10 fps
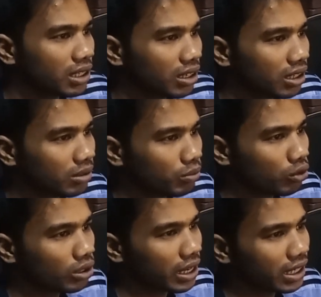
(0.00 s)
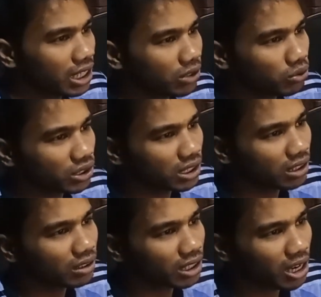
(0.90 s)
are more likely to
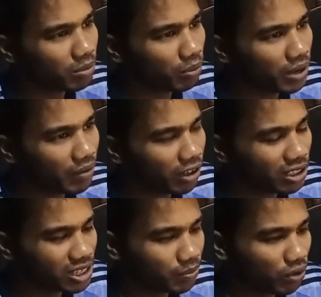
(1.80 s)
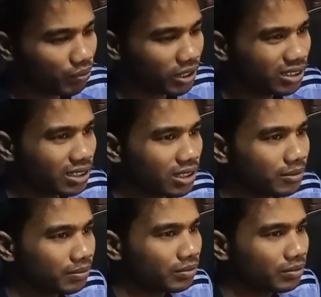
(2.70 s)
generate above average profits.